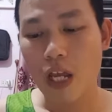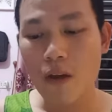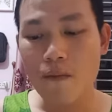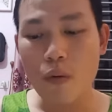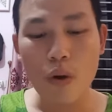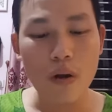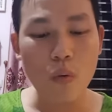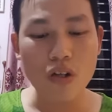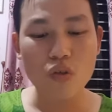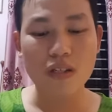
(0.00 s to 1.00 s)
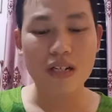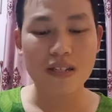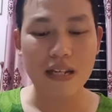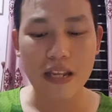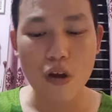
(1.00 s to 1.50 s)
If you really want to
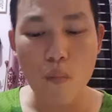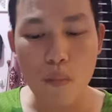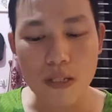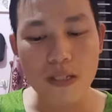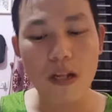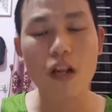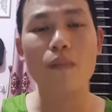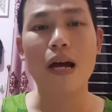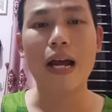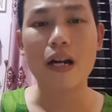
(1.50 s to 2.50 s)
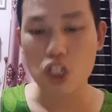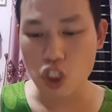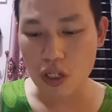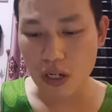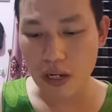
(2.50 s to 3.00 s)
succeed, you must love English.